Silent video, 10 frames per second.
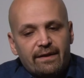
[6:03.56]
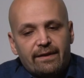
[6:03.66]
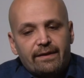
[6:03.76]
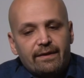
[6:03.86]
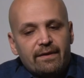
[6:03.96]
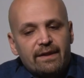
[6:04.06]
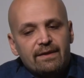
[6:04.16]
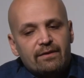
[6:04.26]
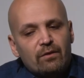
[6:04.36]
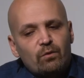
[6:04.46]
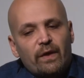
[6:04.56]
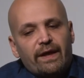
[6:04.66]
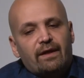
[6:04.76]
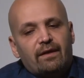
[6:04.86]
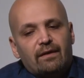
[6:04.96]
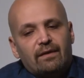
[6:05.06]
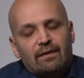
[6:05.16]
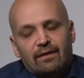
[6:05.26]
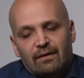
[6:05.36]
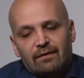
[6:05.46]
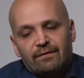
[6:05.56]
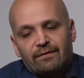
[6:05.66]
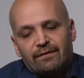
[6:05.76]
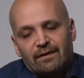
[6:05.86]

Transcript: there there is no way of